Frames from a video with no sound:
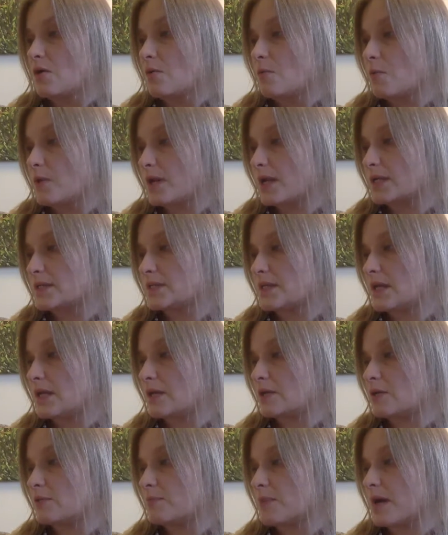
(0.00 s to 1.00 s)
When I
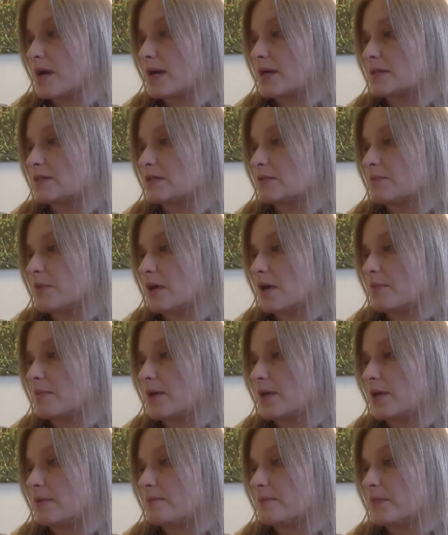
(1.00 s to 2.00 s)
say goodbye to
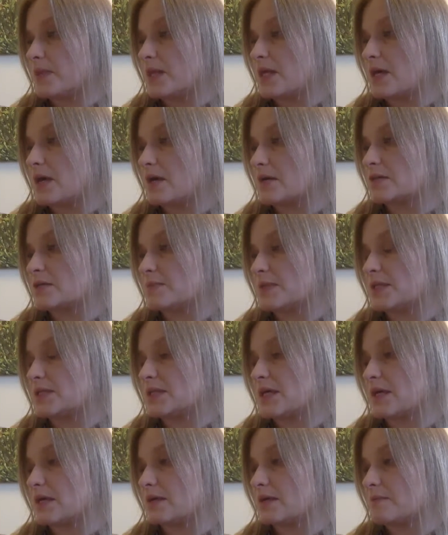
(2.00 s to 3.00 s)
Baba, he hugs me
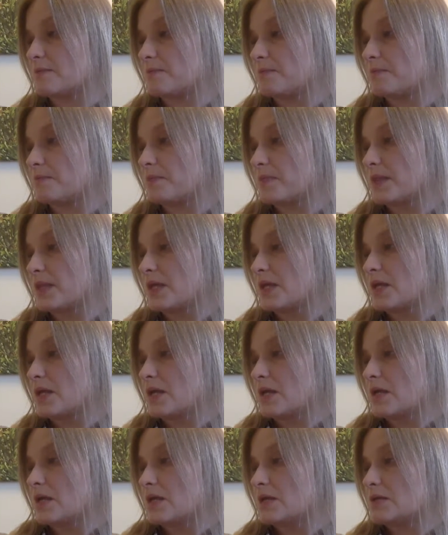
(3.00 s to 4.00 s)
tight,
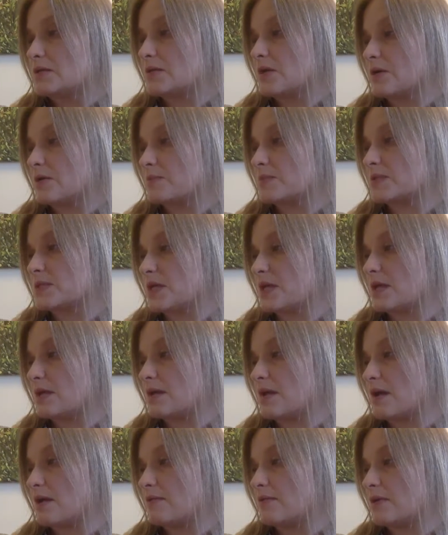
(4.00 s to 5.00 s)
his arms
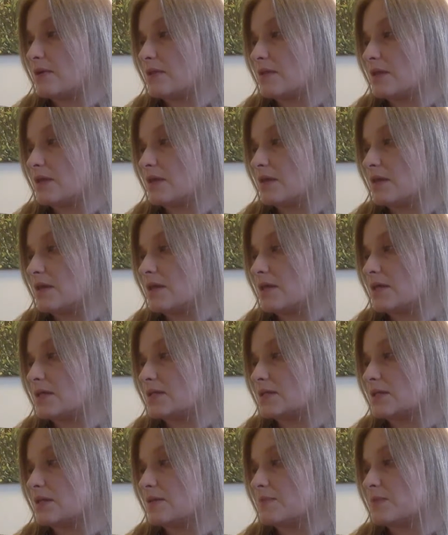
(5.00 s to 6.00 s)
saying everything that
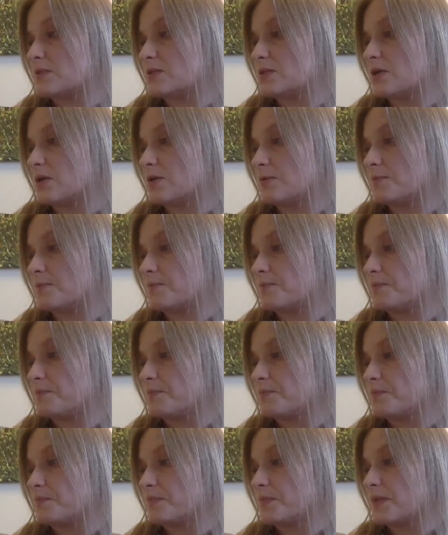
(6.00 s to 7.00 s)
his lips don't.
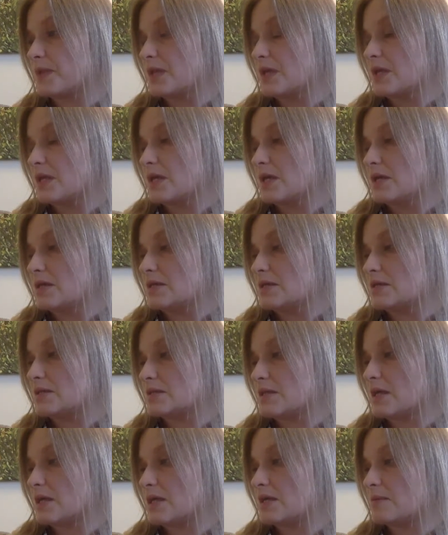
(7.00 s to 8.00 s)

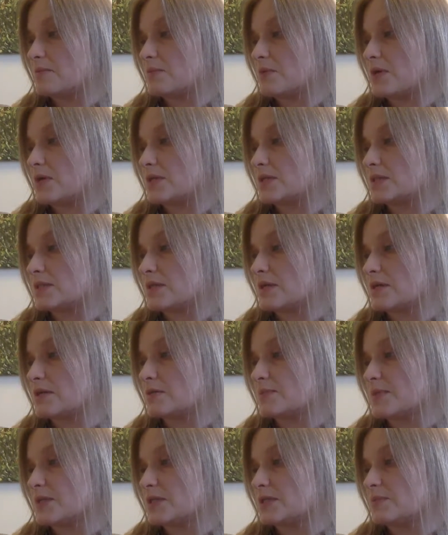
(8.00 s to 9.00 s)
His tight embrace
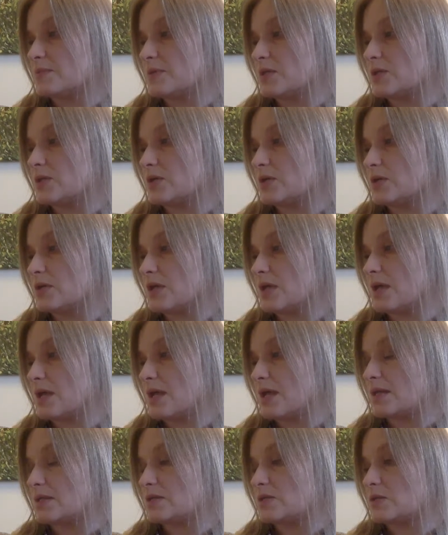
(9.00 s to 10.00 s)
tells me to be good
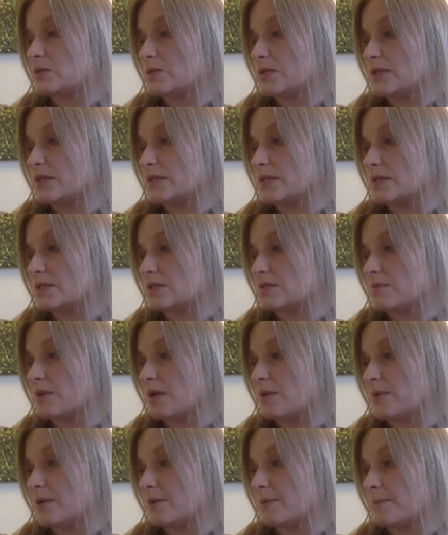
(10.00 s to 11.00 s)
and to listen to
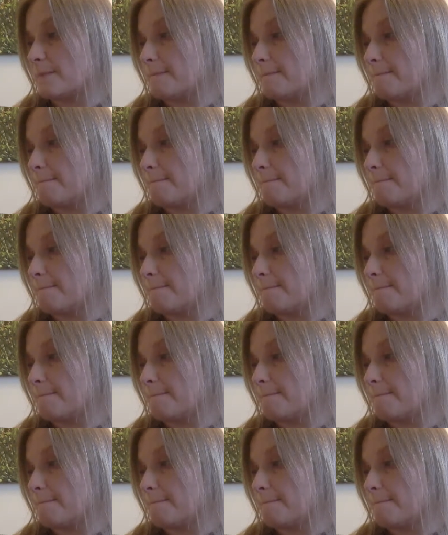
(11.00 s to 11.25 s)
Mama.